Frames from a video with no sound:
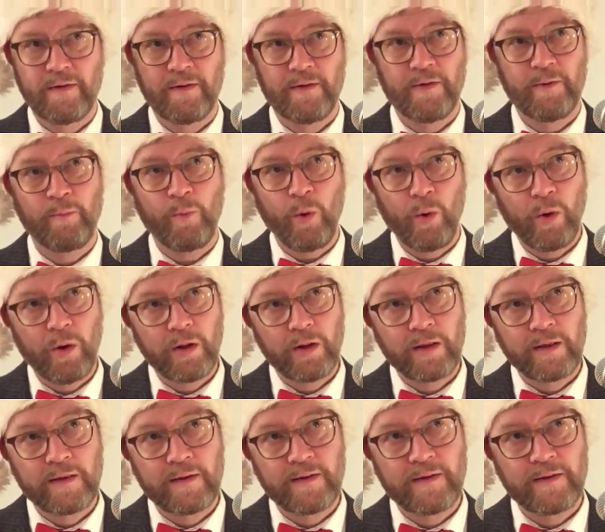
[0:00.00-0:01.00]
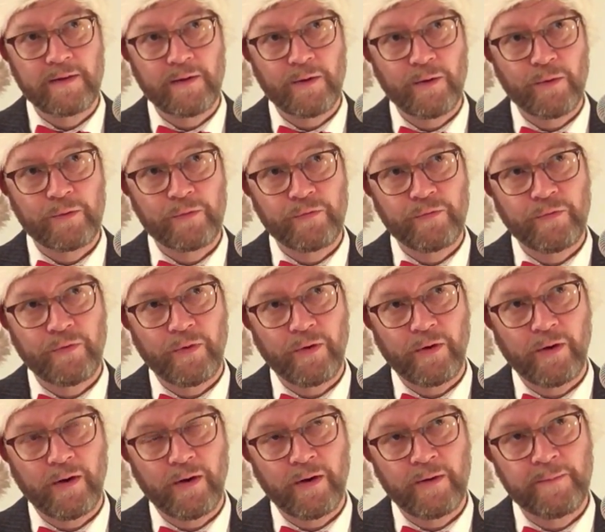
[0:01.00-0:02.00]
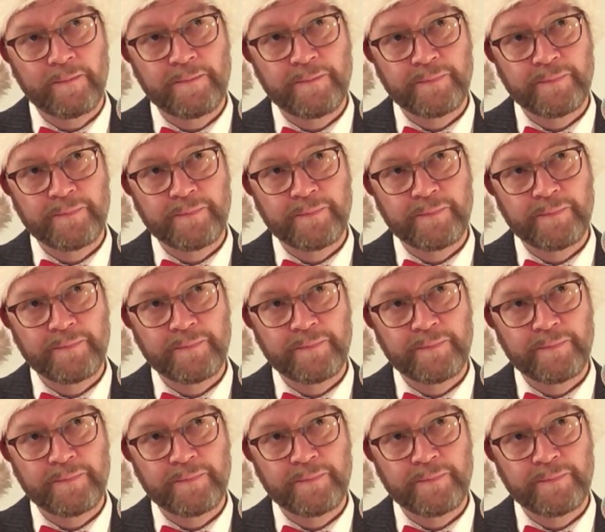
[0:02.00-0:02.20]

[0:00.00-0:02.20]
the malt, you look for